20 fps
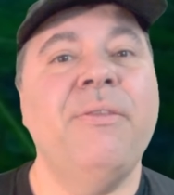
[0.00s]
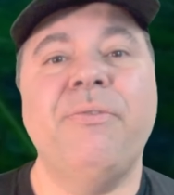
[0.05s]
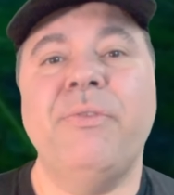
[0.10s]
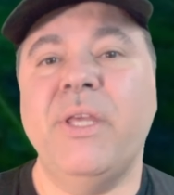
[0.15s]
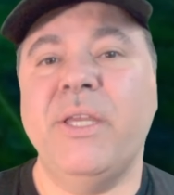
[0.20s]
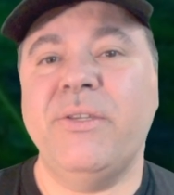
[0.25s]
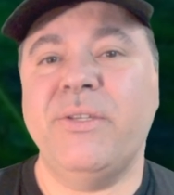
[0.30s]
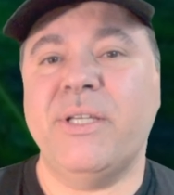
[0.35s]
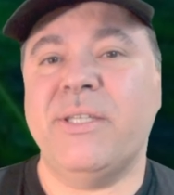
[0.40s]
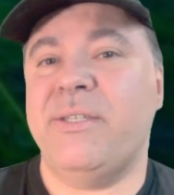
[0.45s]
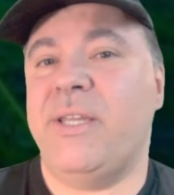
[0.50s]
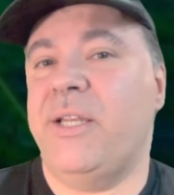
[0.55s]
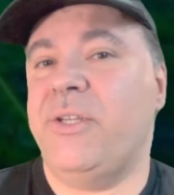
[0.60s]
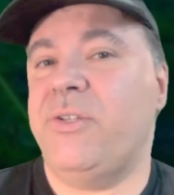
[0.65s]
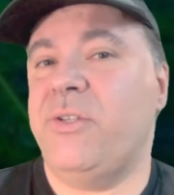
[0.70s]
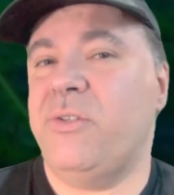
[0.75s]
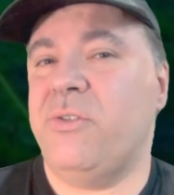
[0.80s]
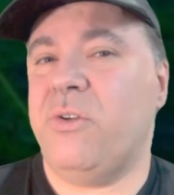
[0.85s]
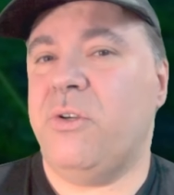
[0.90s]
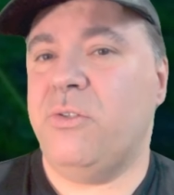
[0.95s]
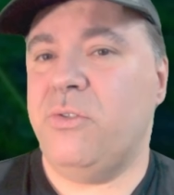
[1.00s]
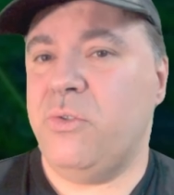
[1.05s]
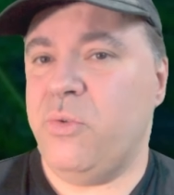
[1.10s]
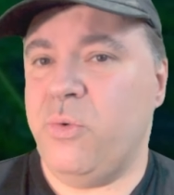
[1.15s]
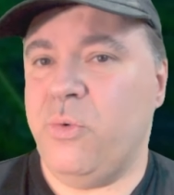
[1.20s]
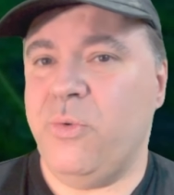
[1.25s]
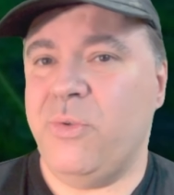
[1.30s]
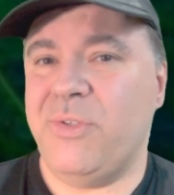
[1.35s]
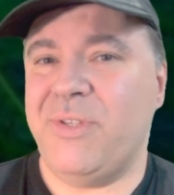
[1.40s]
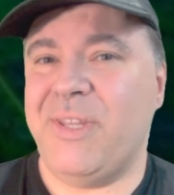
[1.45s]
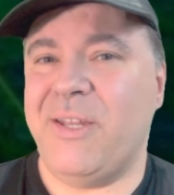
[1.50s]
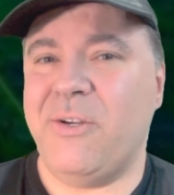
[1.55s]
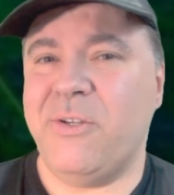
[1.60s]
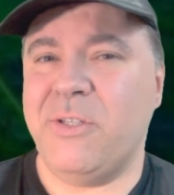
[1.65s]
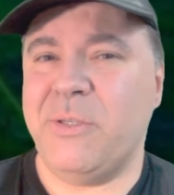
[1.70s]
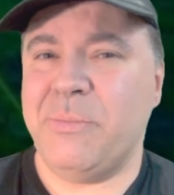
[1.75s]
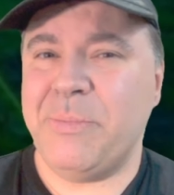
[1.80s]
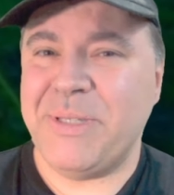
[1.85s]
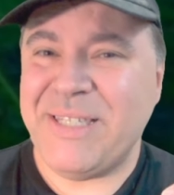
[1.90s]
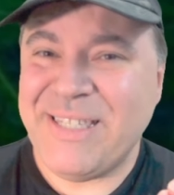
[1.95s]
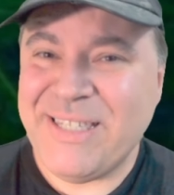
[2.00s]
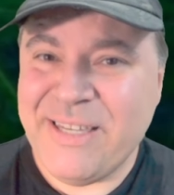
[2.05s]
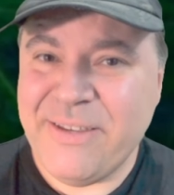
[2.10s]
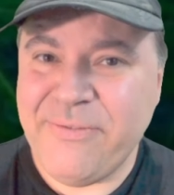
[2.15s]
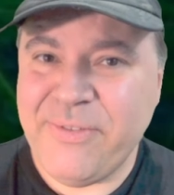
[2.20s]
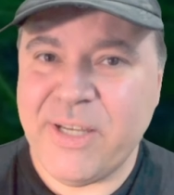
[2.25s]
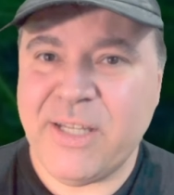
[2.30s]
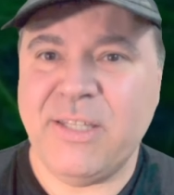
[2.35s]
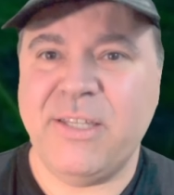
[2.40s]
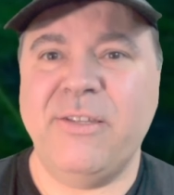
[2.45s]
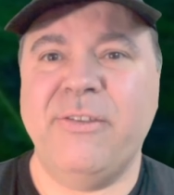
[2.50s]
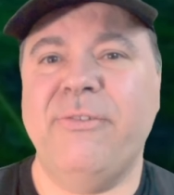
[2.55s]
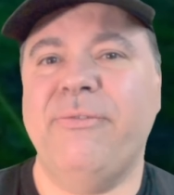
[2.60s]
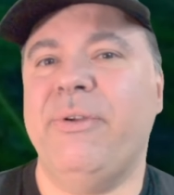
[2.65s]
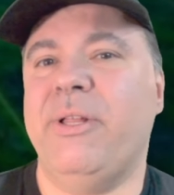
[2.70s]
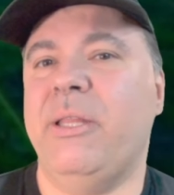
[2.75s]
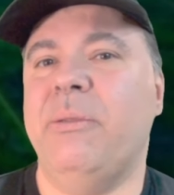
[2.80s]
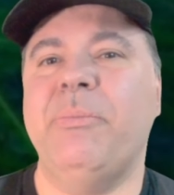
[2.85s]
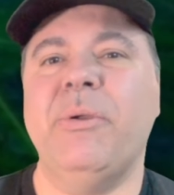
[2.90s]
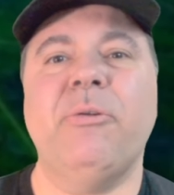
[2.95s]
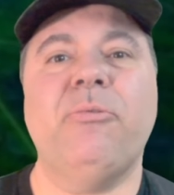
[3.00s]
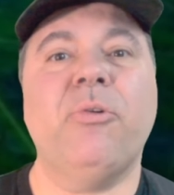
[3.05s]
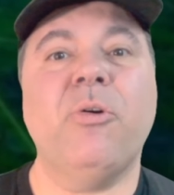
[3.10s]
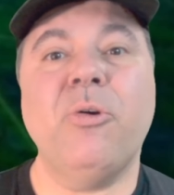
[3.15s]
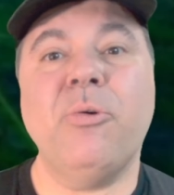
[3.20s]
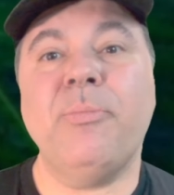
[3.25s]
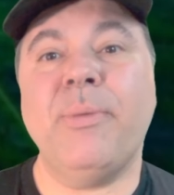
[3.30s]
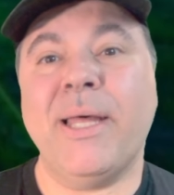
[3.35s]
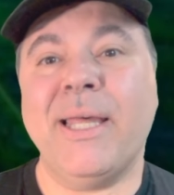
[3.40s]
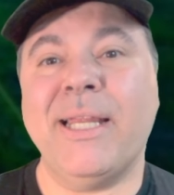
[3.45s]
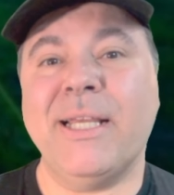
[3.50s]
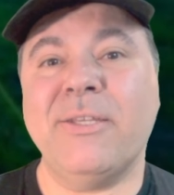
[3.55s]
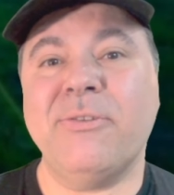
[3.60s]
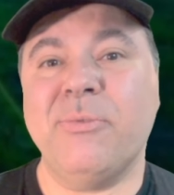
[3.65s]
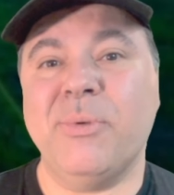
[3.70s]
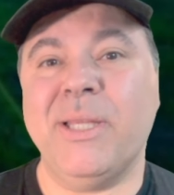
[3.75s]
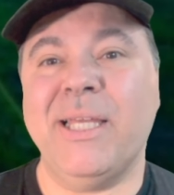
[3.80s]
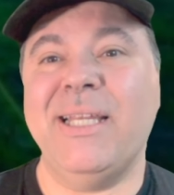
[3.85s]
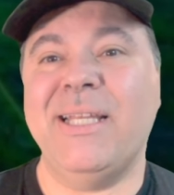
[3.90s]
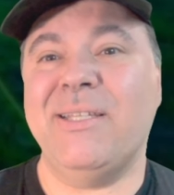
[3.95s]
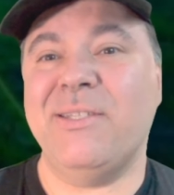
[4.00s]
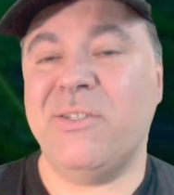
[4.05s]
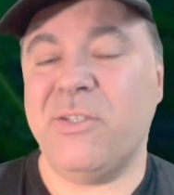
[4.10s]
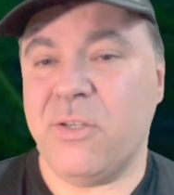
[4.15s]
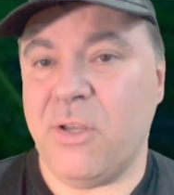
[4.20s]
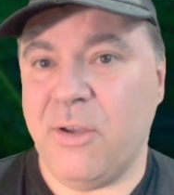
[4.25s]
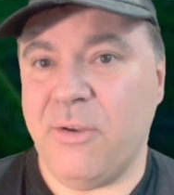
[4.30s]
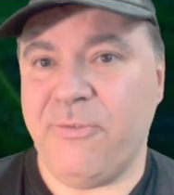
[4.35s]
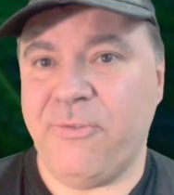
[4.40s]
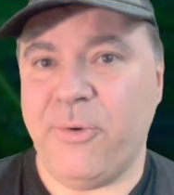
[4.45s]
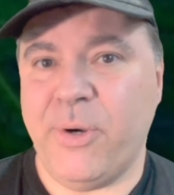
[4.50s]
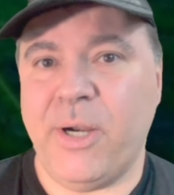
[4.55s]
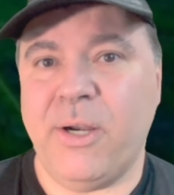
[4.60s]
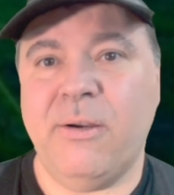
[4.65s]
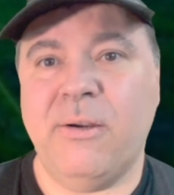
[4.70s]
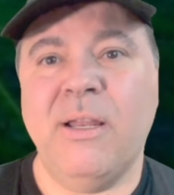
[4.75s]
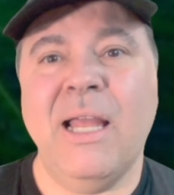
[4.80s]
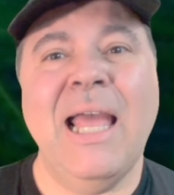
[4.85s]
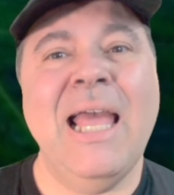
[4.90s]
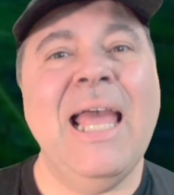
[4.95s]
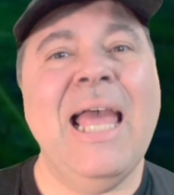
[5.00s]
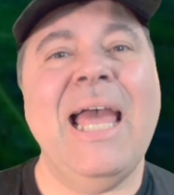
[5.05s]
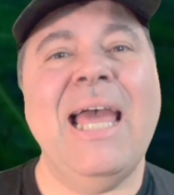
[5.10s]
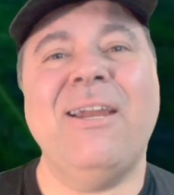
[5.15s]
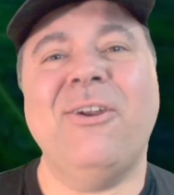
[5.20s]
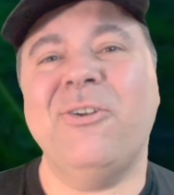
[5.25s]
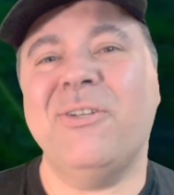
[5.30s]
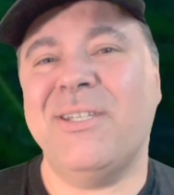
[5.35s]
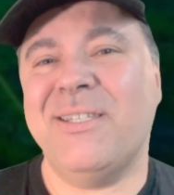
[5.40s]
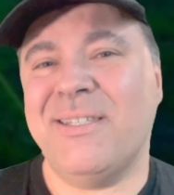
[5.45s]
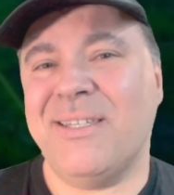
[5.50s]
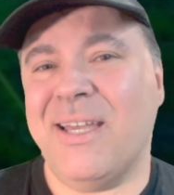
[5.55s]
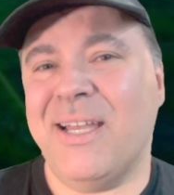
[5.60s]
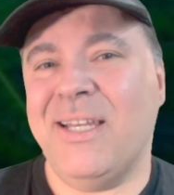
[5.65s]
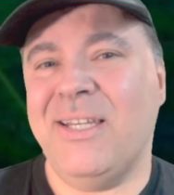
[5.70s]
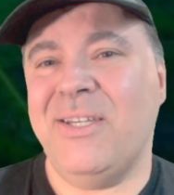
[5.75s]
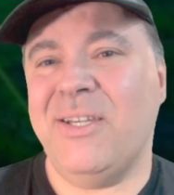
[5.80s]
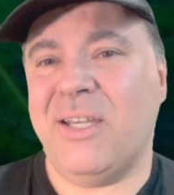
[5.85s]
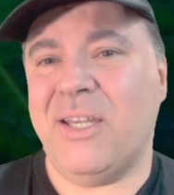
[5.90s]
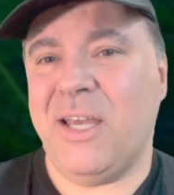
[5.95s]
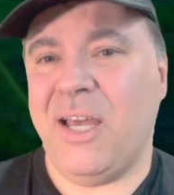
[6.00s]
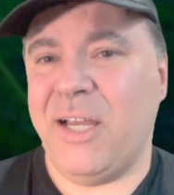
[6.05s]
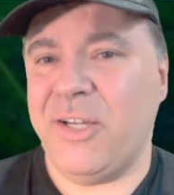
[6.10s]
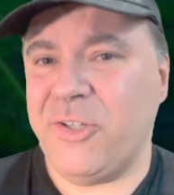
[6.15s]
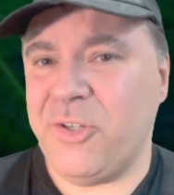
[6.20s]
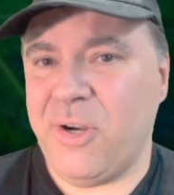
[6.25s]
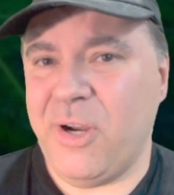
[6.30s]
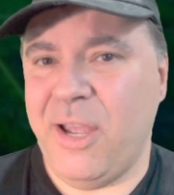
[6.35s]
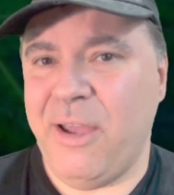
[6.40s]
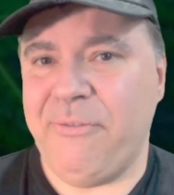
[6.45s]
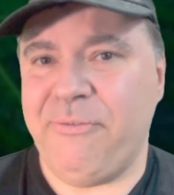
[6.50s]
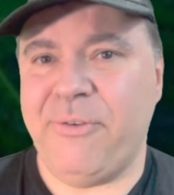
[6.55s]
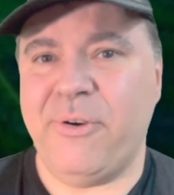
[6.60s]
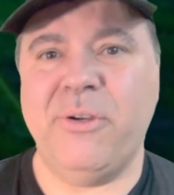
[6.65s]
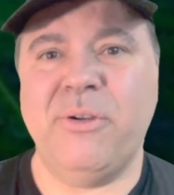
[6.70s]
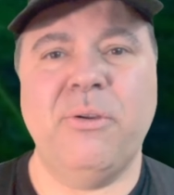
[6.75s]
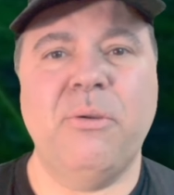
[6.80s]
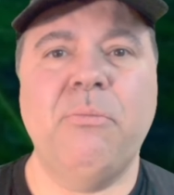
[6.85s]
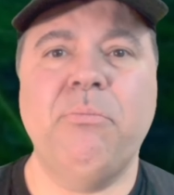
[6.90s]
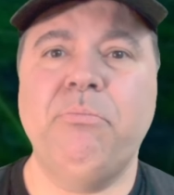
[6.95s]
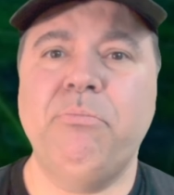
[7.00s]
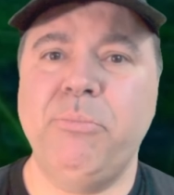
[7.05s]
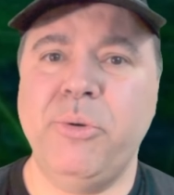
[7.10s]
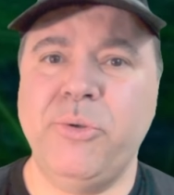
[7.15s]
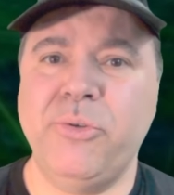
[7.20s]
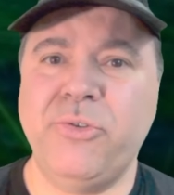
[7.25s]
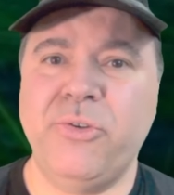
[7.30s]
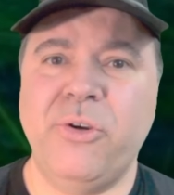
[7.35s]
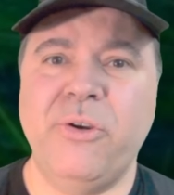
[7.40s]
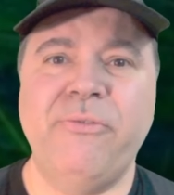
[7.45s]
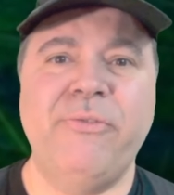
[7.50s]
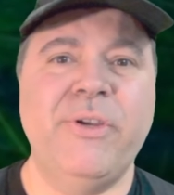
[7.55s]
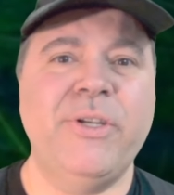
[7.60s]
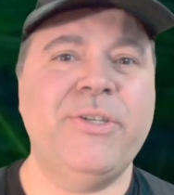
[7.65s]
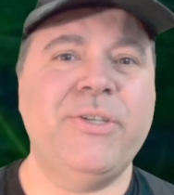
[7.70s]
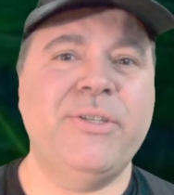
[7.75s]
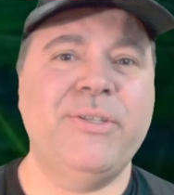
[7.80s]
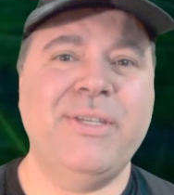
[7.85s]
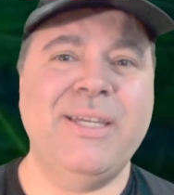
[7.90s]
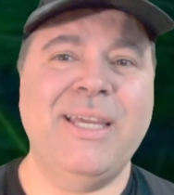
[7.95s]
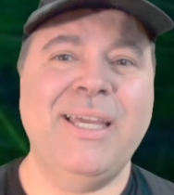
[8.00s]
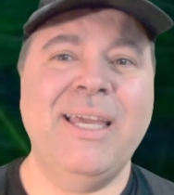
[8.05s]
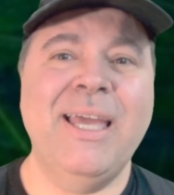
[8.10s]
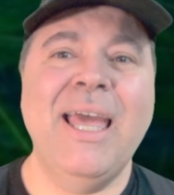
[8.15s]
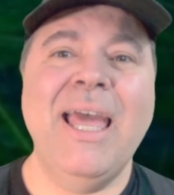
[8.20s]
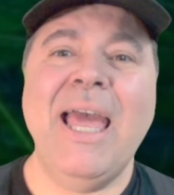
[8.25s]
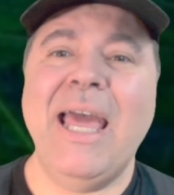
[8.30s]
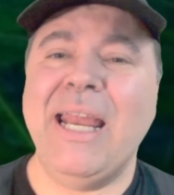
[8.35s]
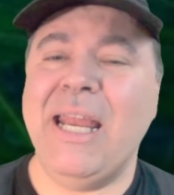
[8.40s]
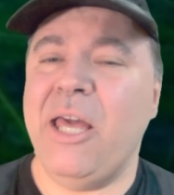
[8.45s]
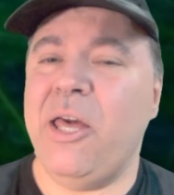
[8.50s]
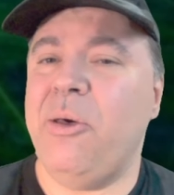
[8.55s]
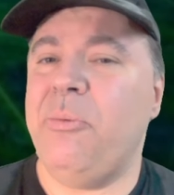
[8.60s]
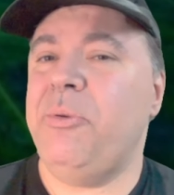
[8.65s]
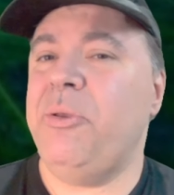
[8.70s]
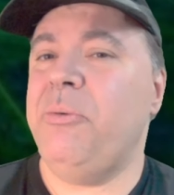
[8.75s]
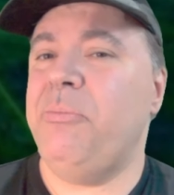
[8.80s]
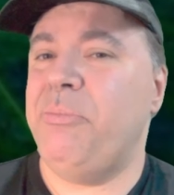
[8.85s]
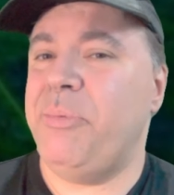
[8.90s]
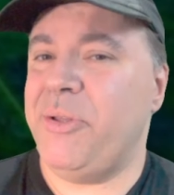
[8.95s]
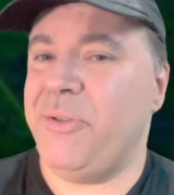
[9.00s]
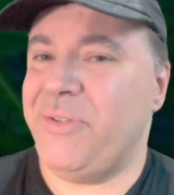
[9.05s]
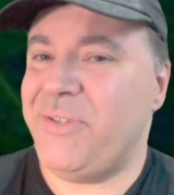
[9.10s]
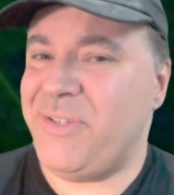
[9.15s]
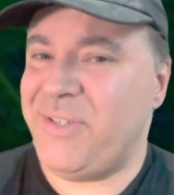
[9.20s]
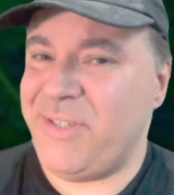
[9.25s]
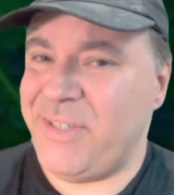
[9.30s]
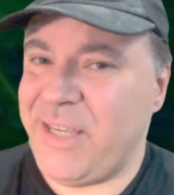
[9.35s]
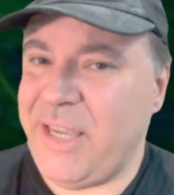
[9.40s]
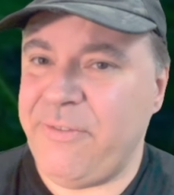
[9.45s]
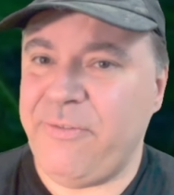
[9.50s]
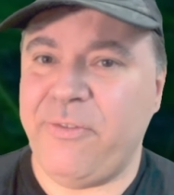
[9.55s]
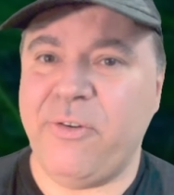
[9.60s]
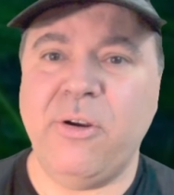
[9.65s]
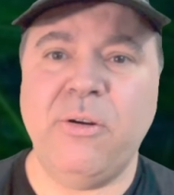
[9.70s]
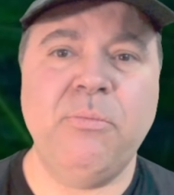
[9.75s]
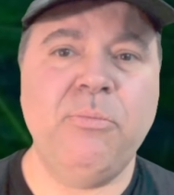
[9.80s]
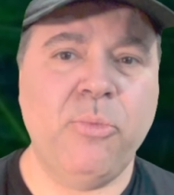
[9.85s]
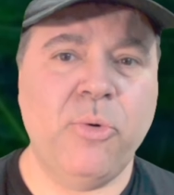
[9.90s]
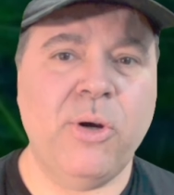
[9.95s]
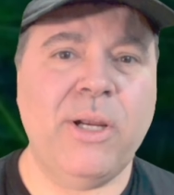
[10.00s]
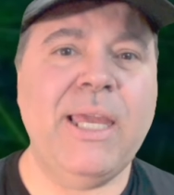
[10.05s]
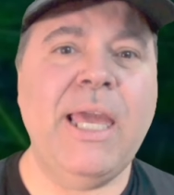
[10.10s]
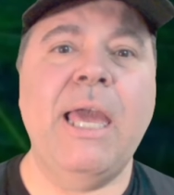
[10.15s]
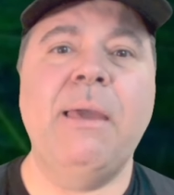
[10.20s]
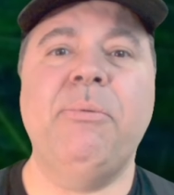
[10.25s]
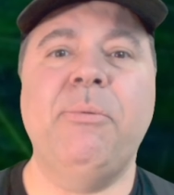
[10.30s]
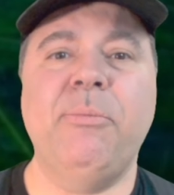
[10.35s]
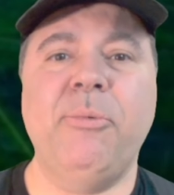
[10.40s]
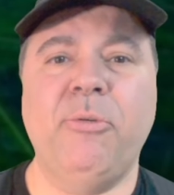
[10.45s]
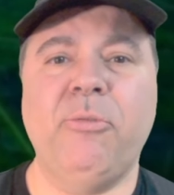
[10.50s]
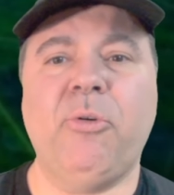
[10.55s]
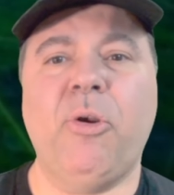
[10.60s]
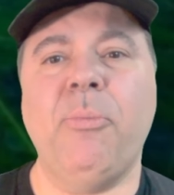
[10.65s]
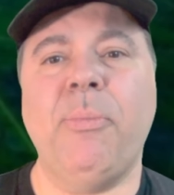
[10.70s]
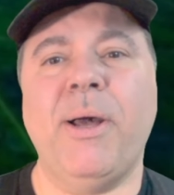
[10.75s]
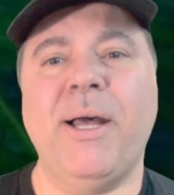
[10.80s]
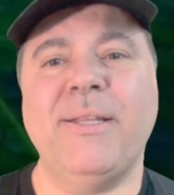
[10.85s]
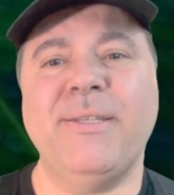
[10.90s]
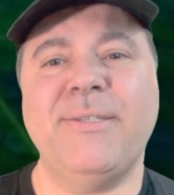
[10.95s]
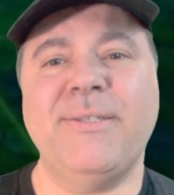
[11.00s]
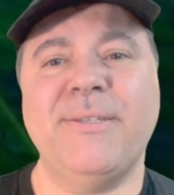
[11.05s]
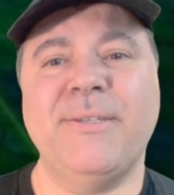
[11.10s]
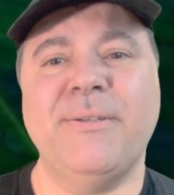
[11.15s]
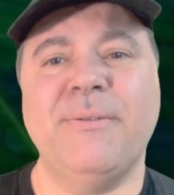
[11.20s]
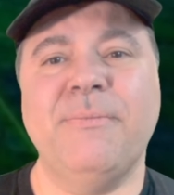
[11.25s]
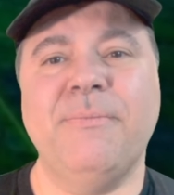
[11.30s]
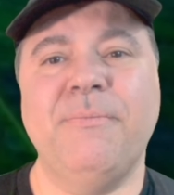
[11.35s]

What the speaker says: These extensions are tools that are specific to developing robotics-related software and are designed to cut your effort, boost your efficiency, and help you build safer, more capable robots.